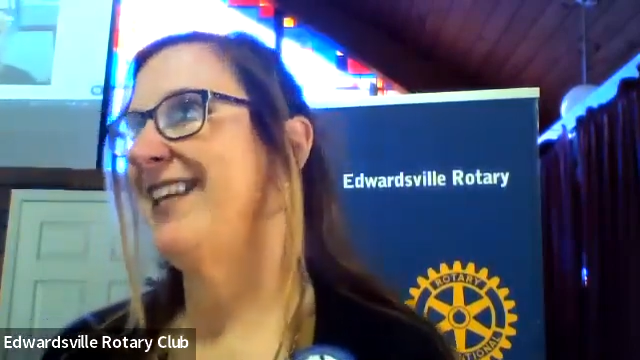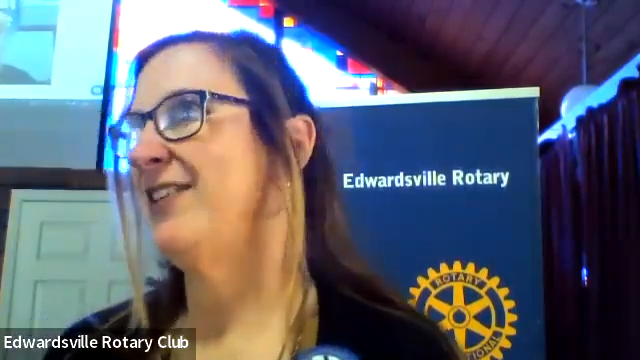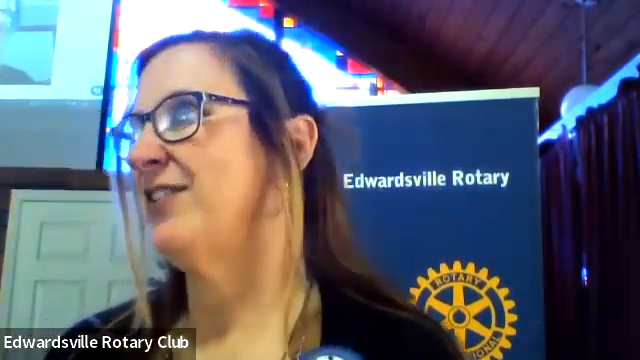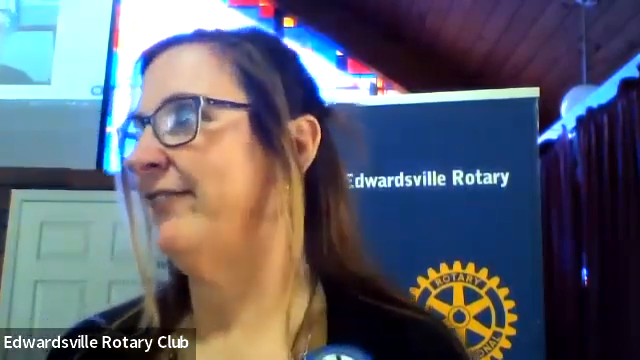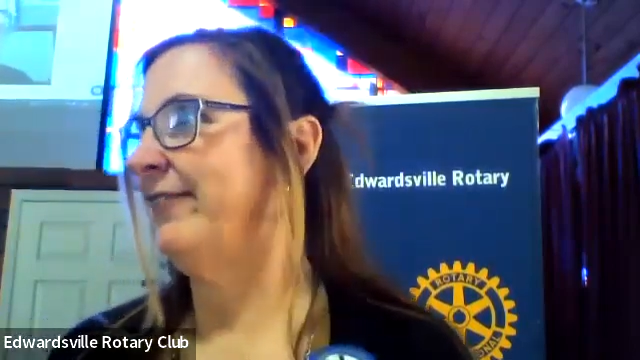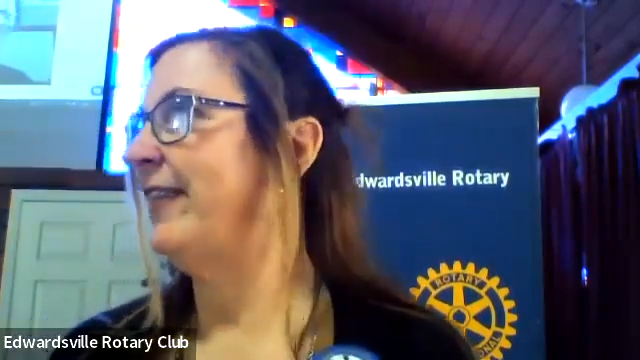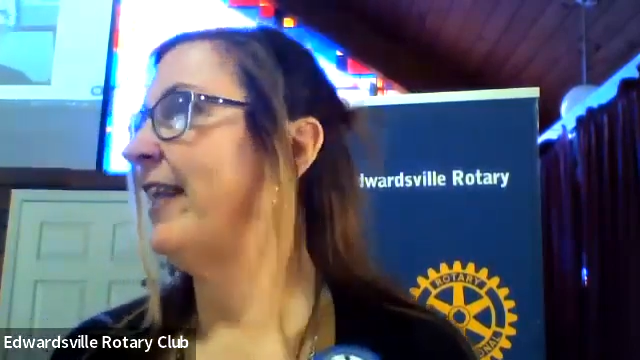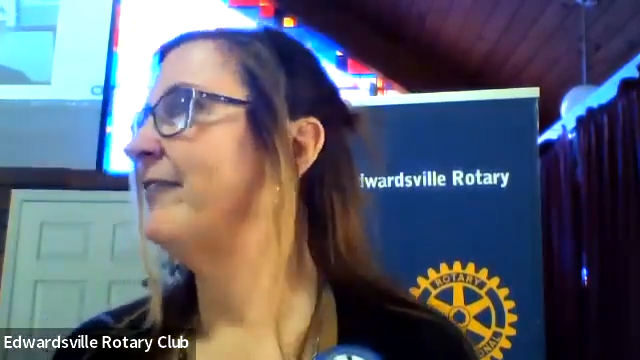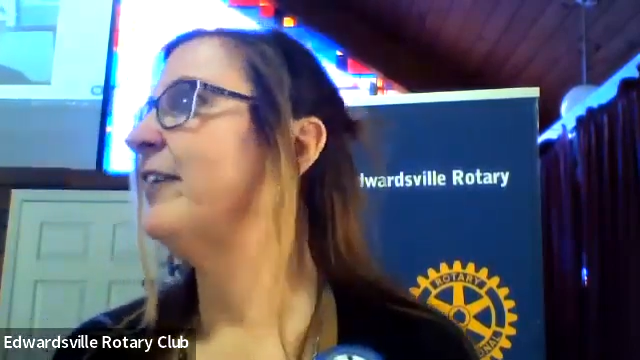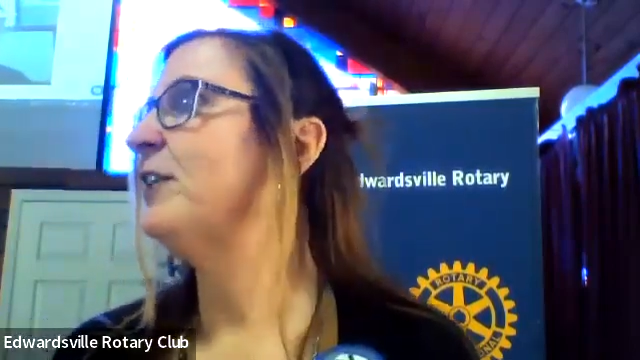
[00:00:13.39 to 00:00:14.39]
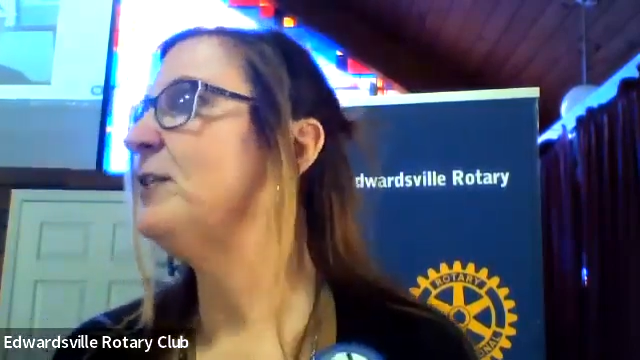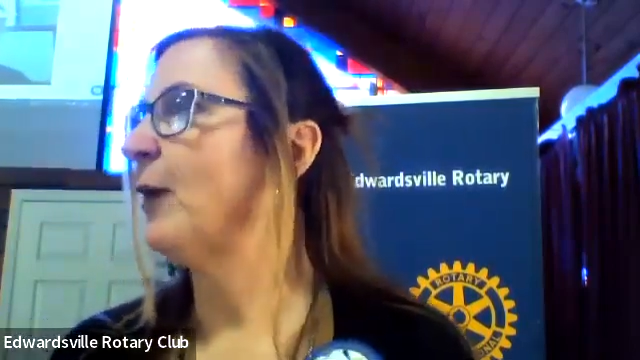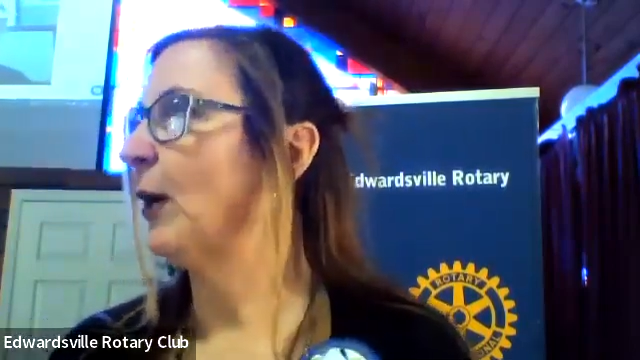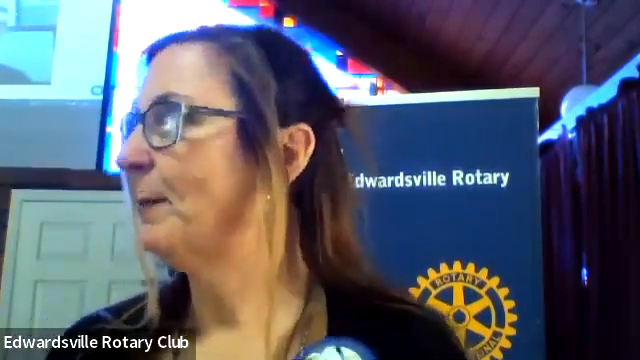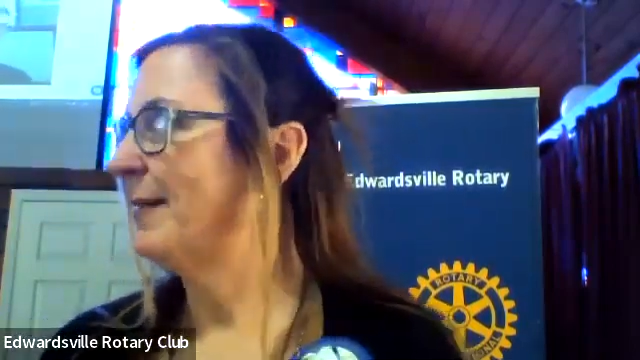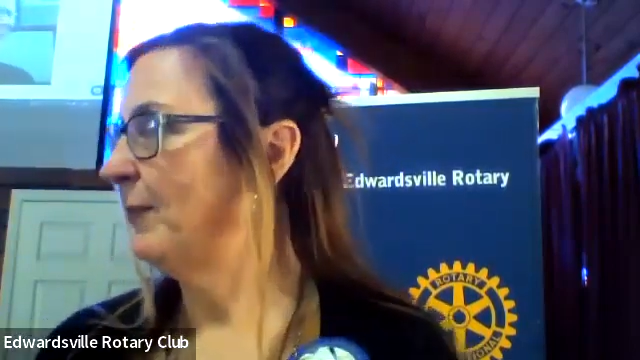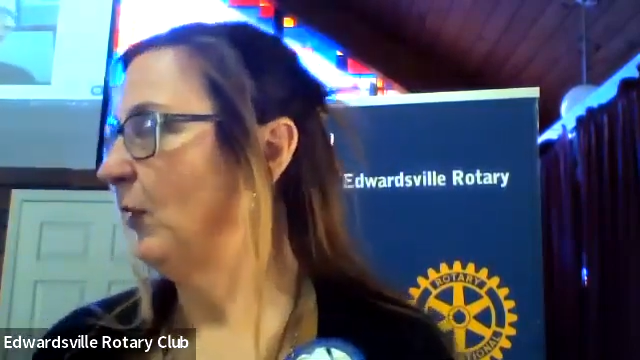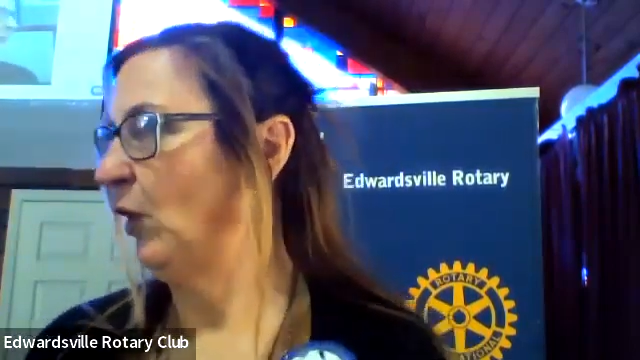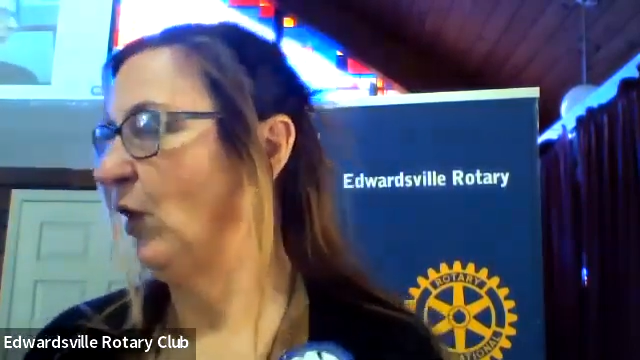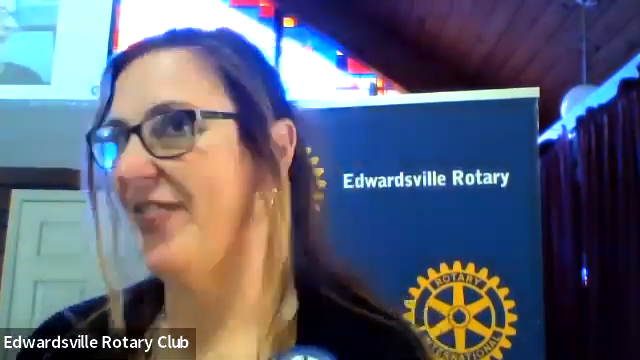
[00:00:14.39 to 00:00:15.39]
There's a lot of very smart
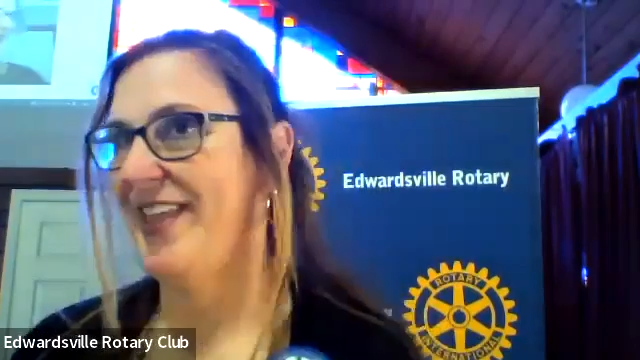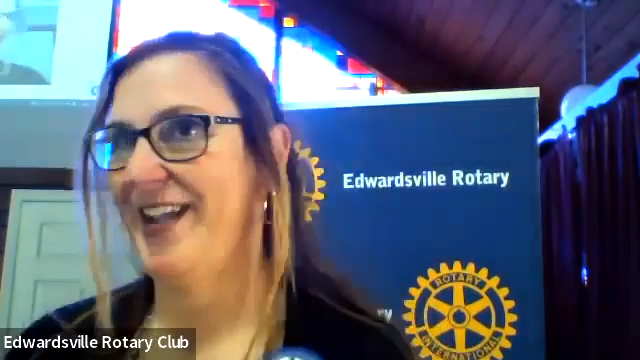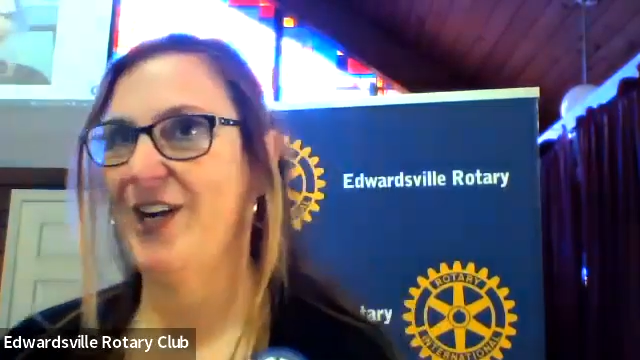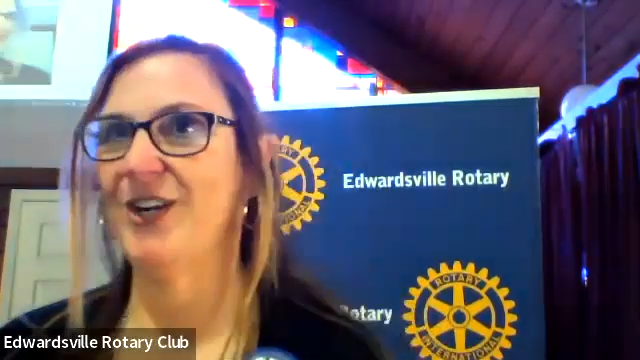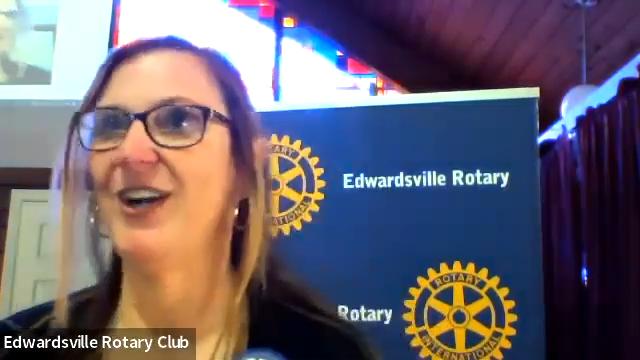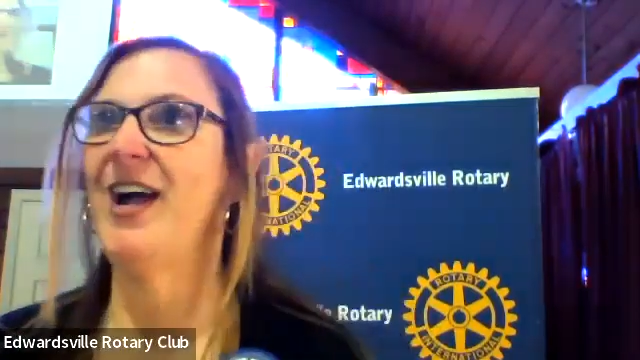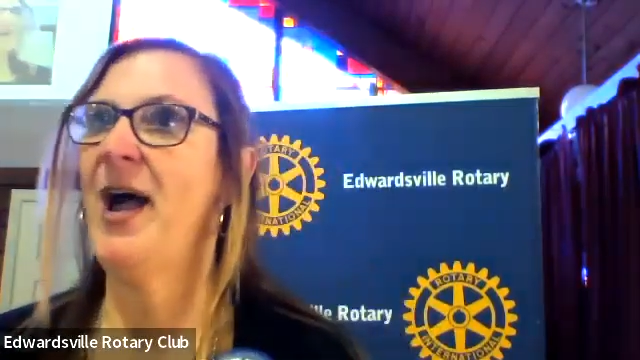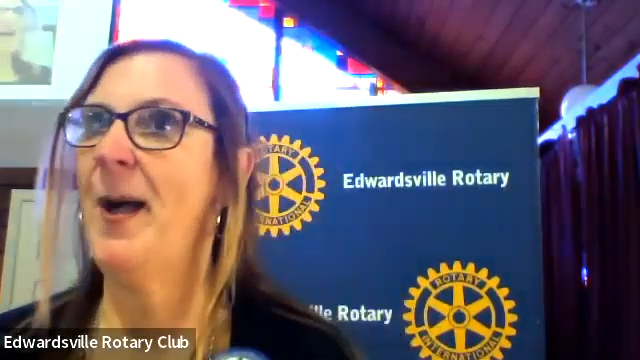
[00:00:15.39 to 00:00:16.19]
people there,